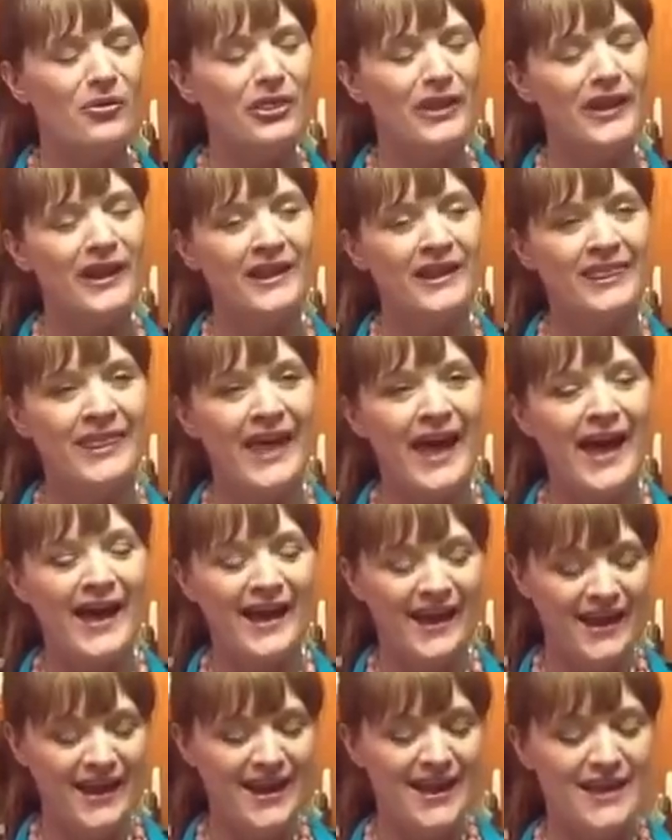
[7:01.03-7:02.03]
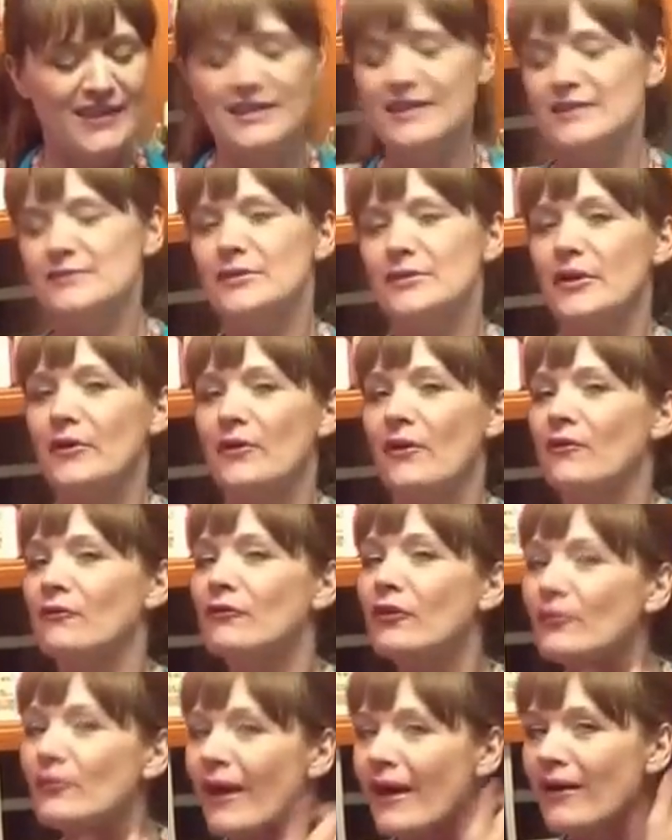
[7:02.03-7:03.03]
think that these would go
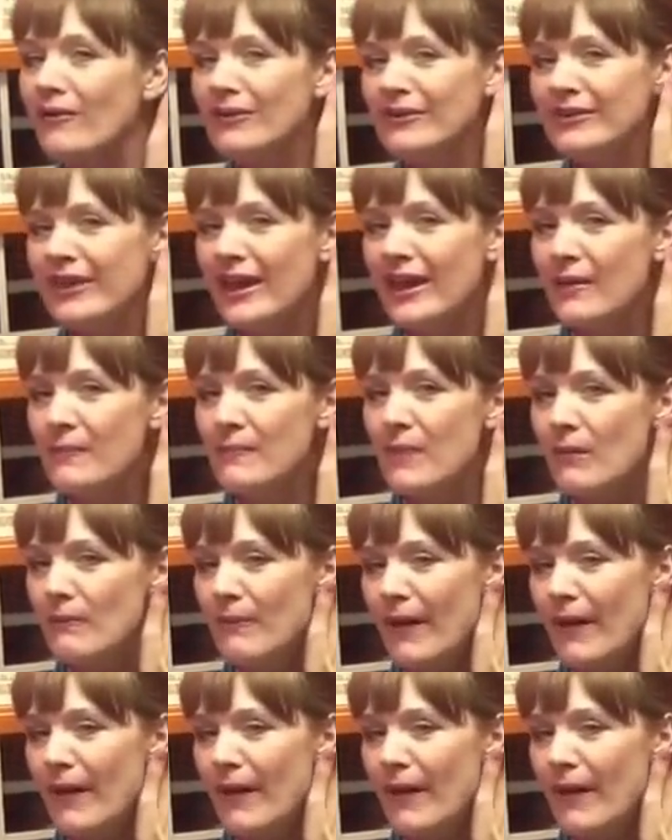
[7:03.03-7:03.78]
over well with him,